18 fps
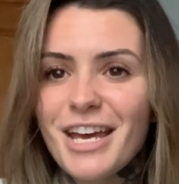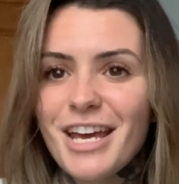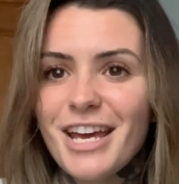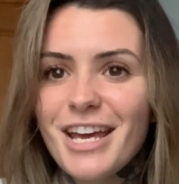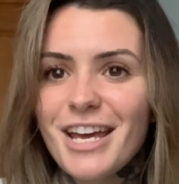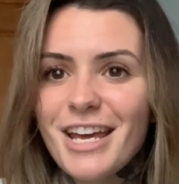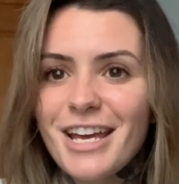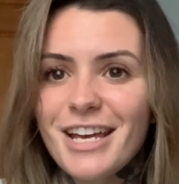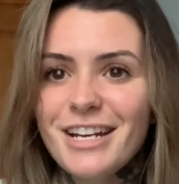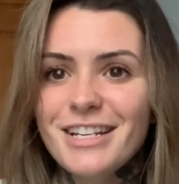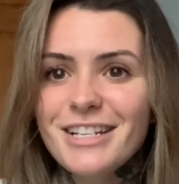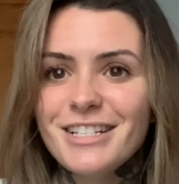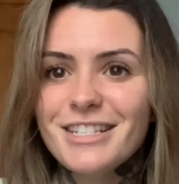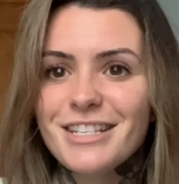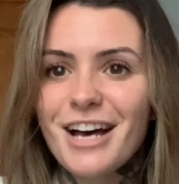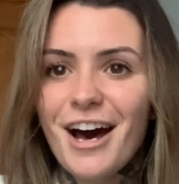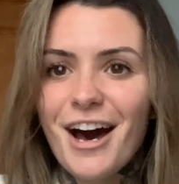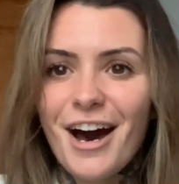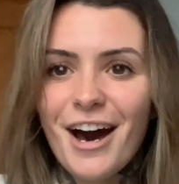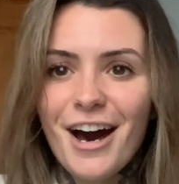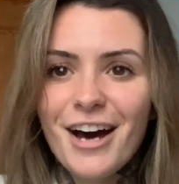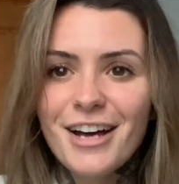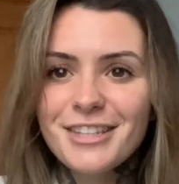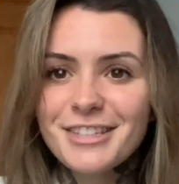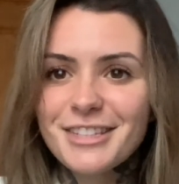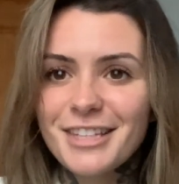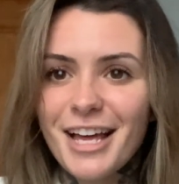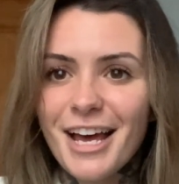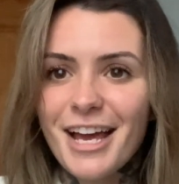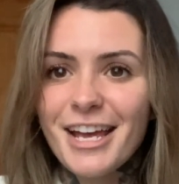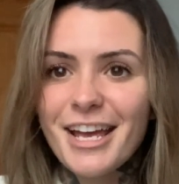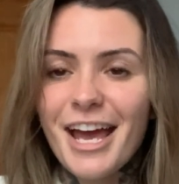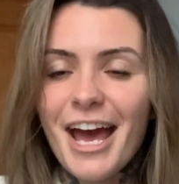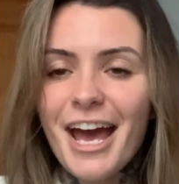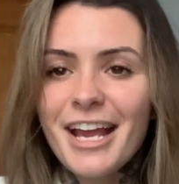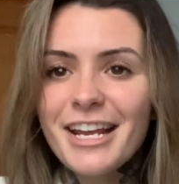It is
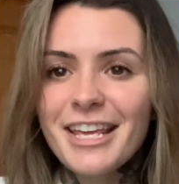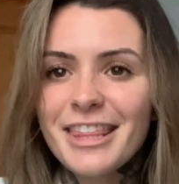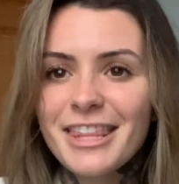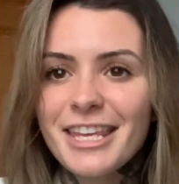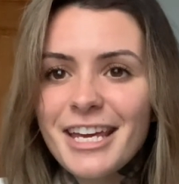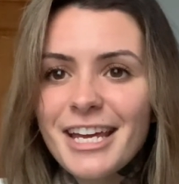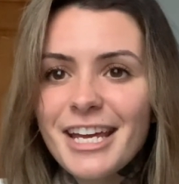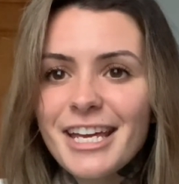unlike anything